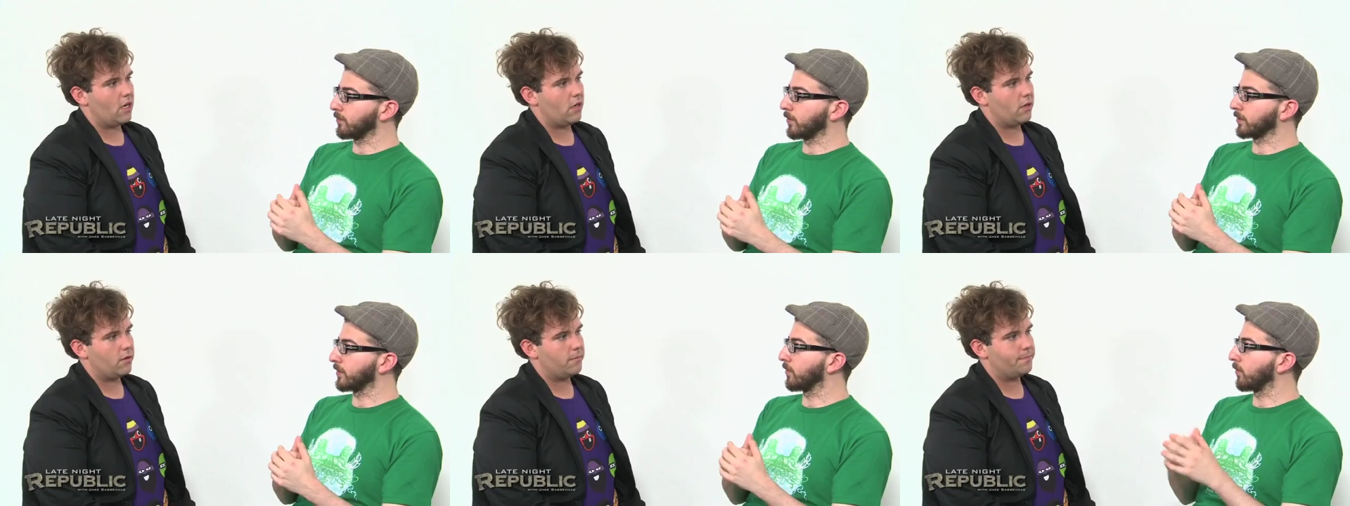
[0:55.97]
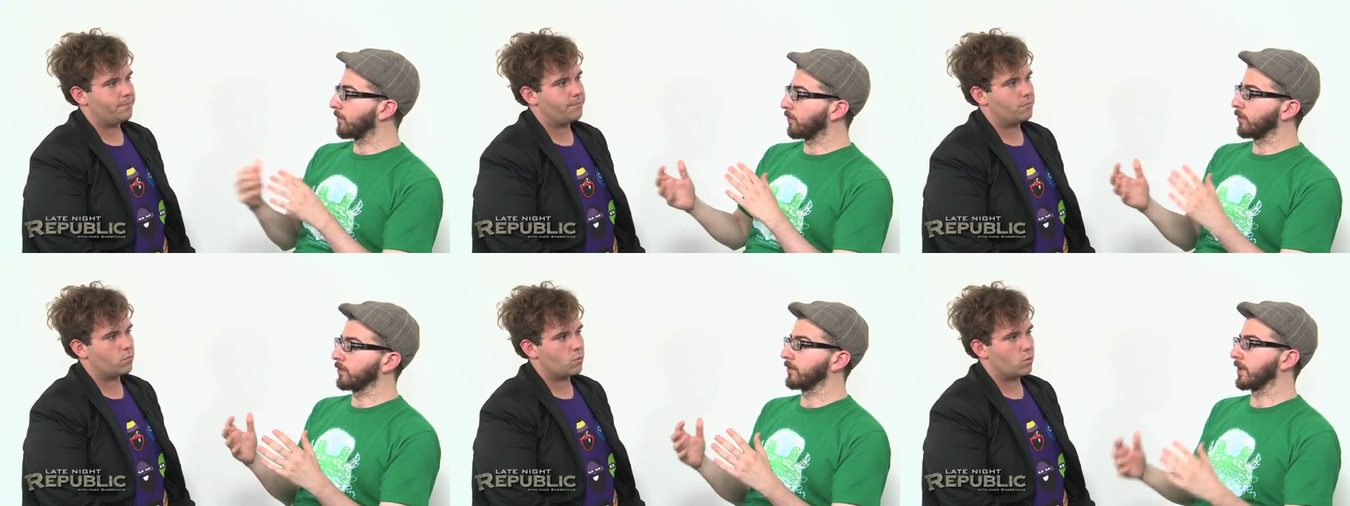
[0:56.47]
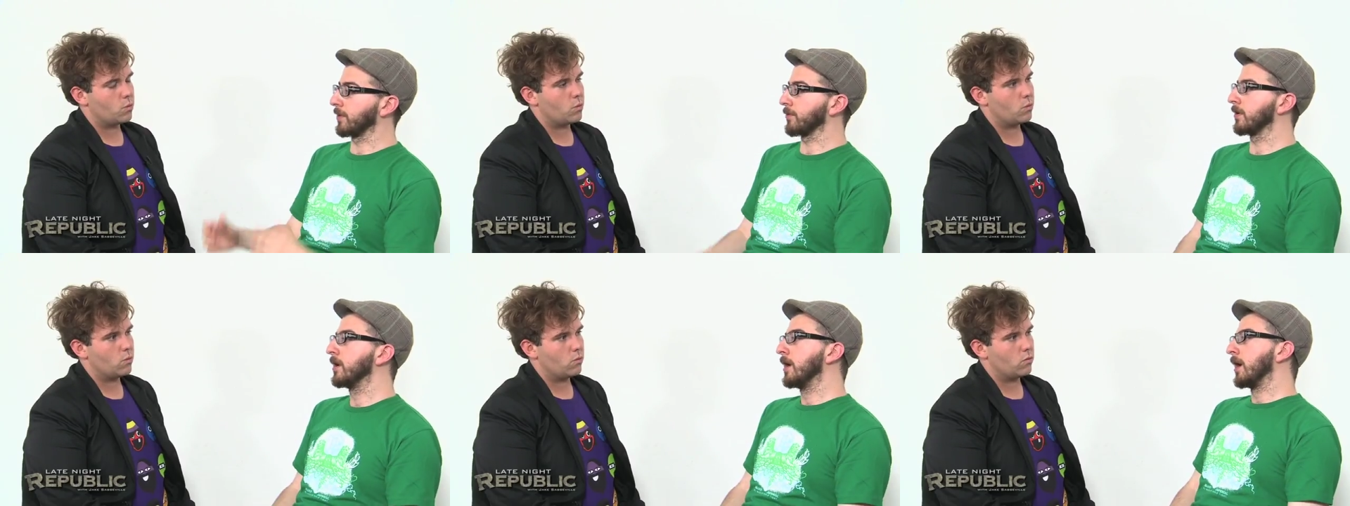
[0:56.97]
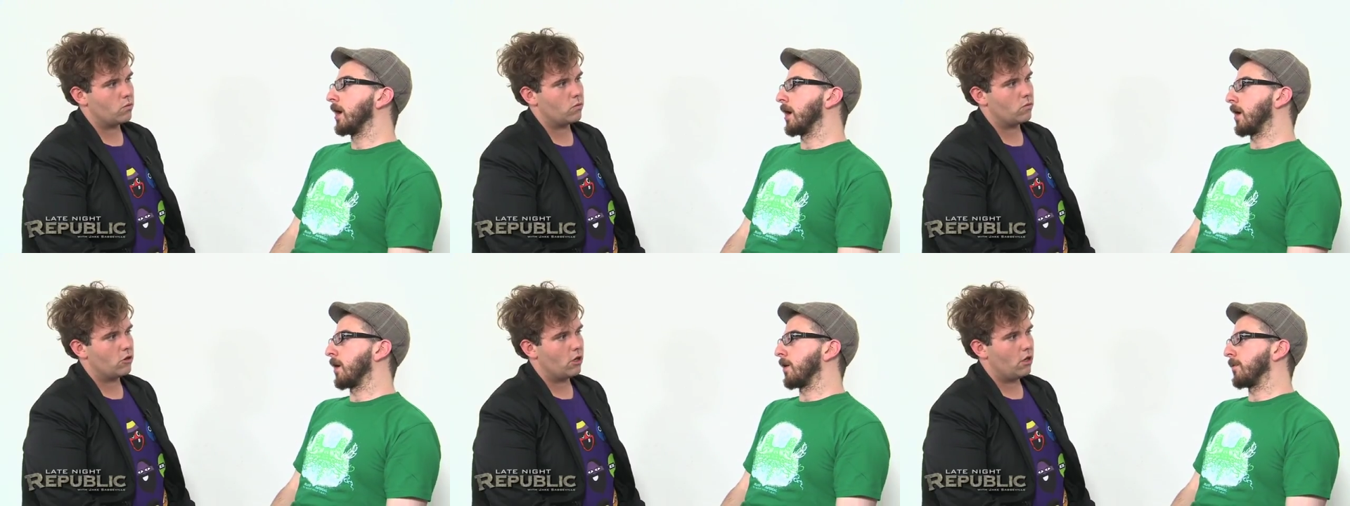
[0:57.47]
Speaker 1: We worked there at one point or another.
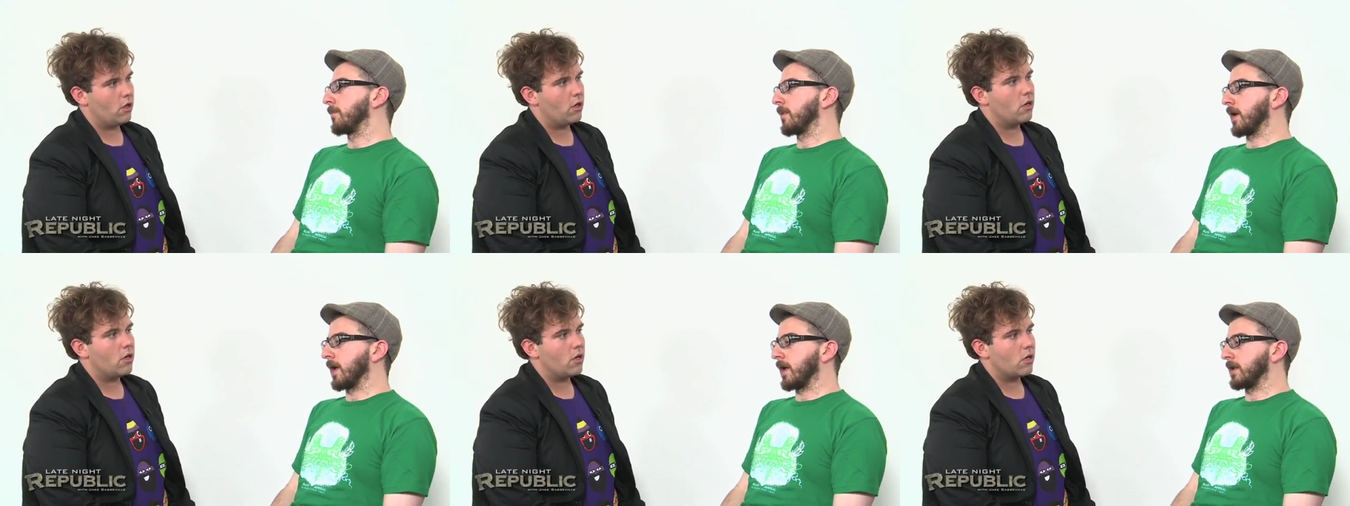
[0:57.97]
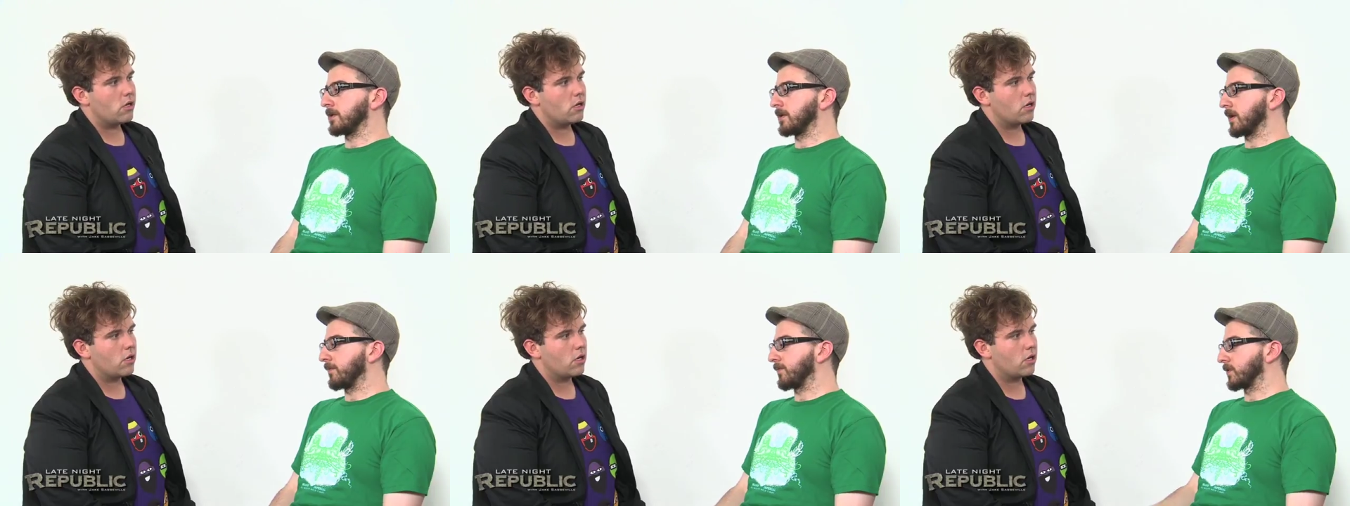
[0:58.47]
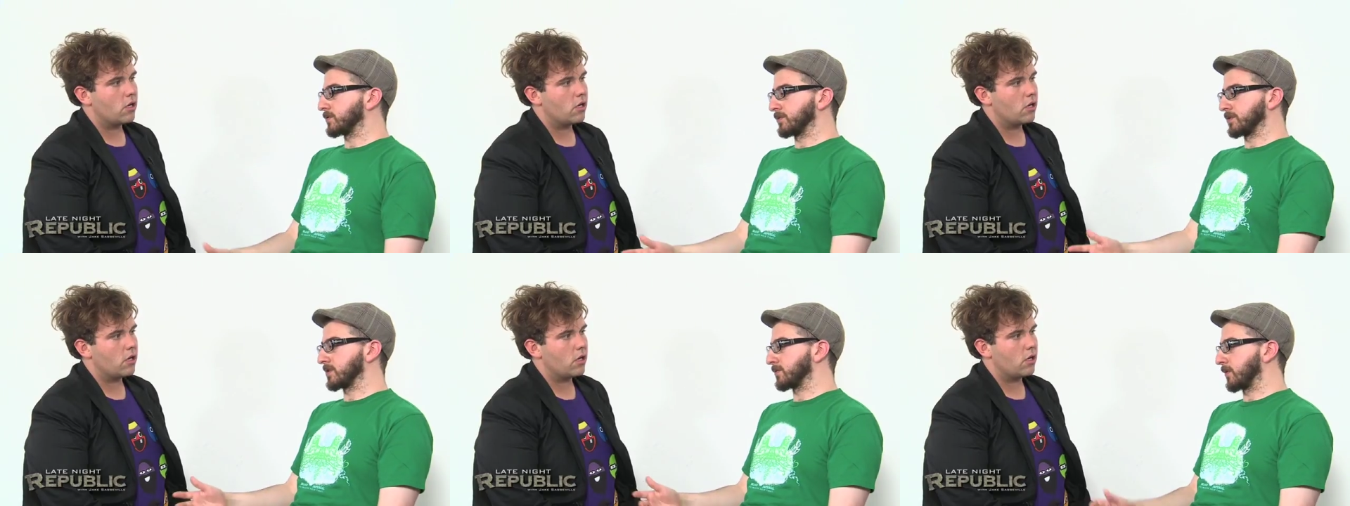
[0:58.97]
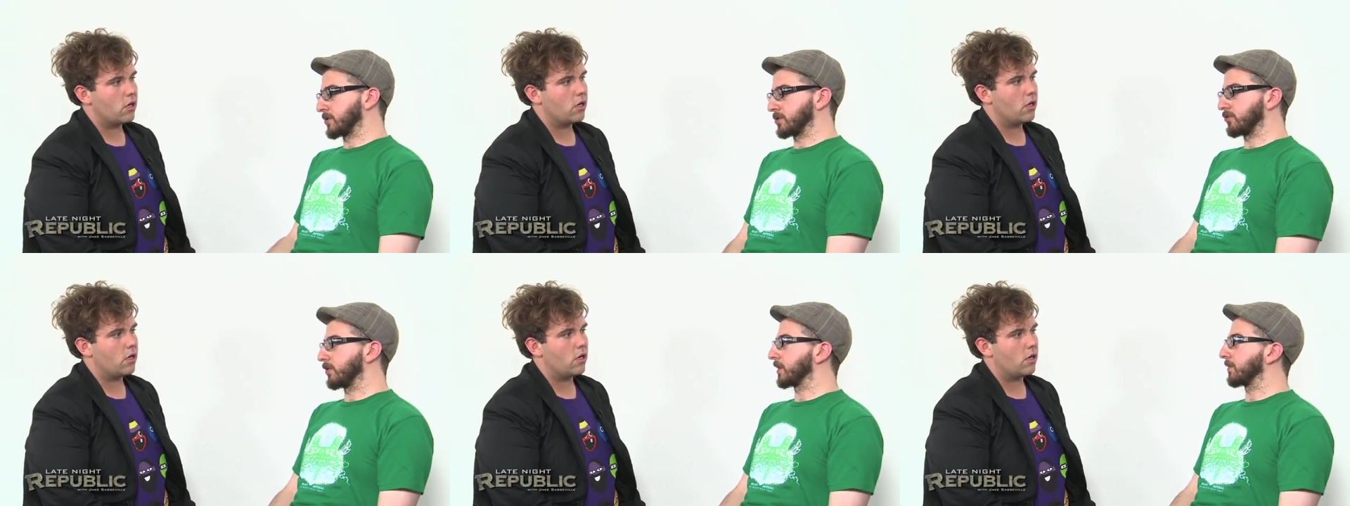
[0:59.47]
Um, and at first, we were just a
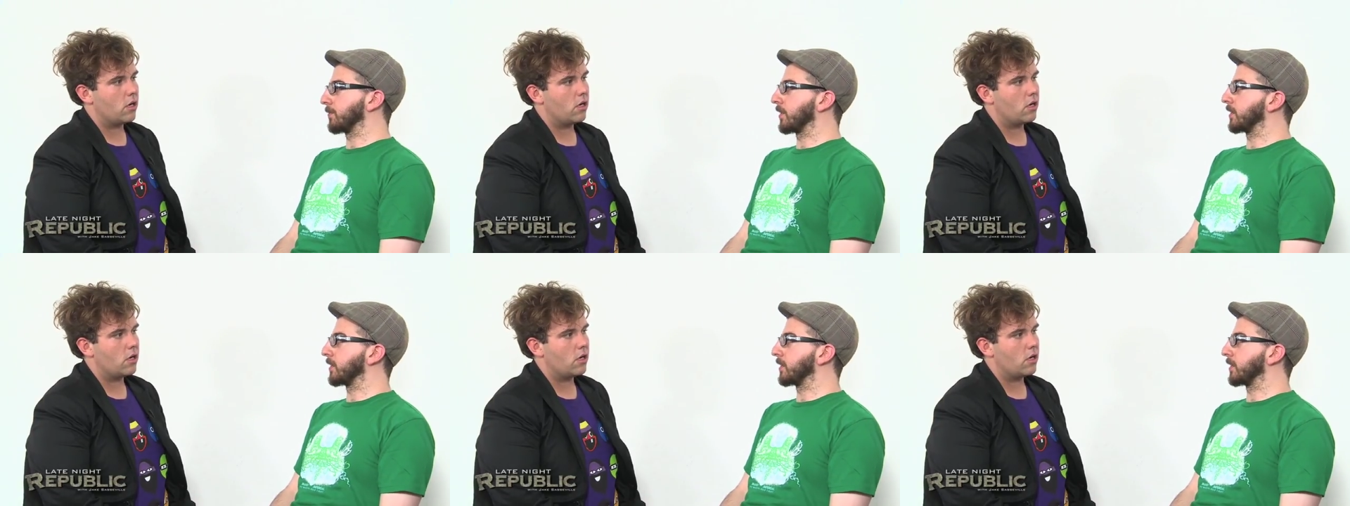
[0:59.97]
bunch of drinking